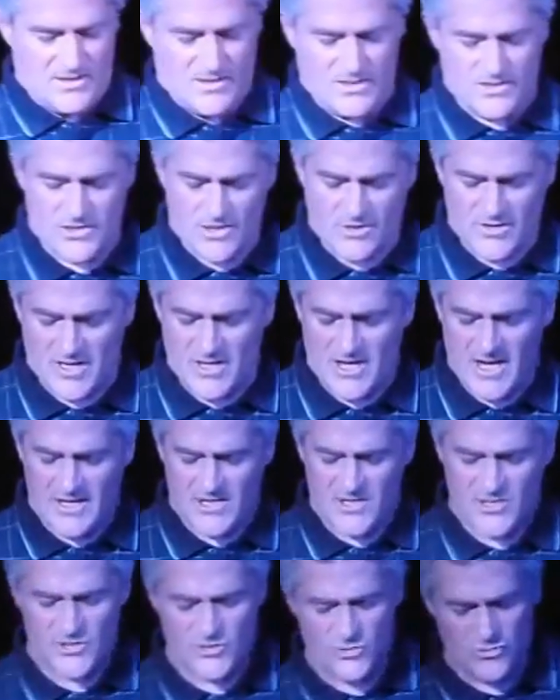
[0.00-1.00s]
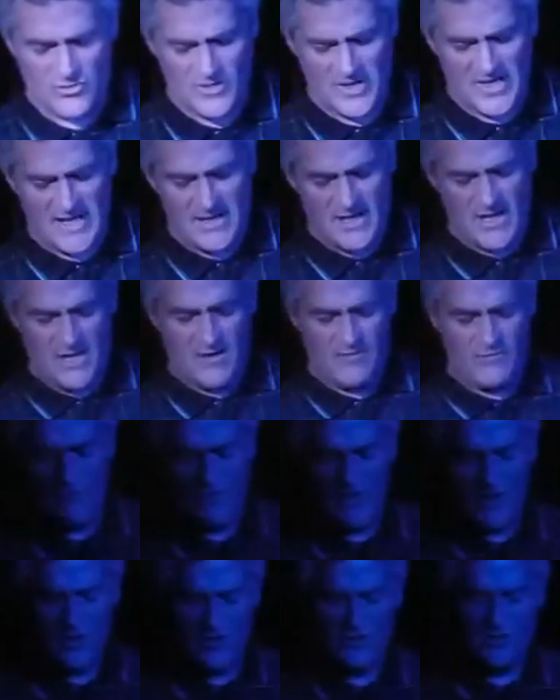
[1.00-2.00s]
So the next story
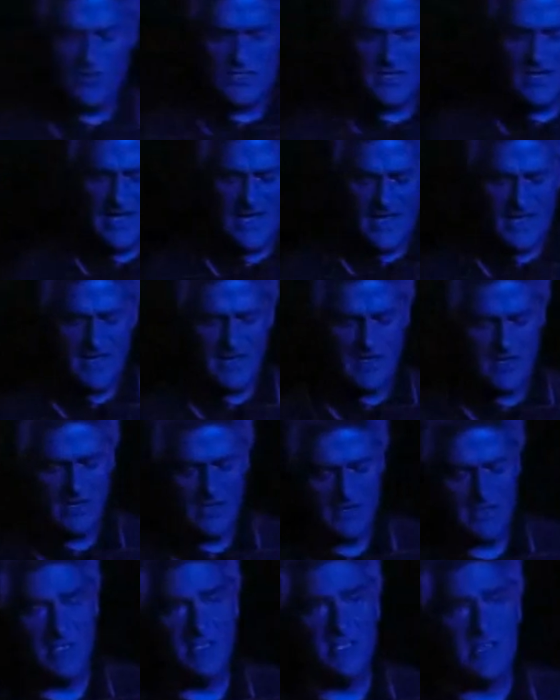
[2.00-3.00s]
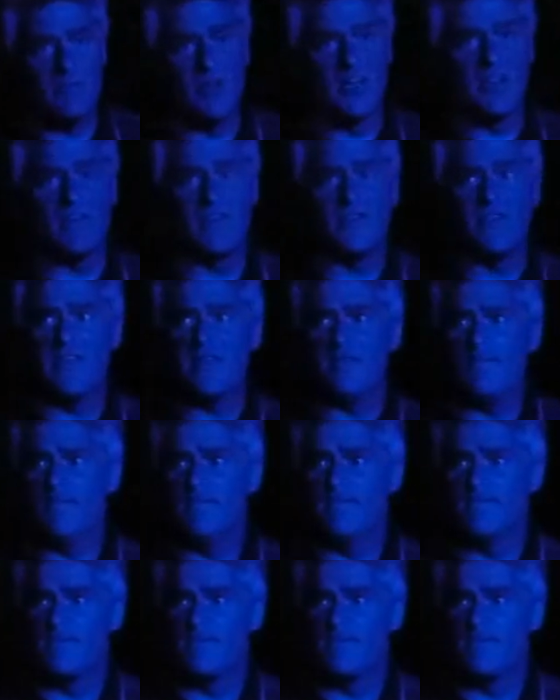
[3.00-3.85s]
follows a similar theme.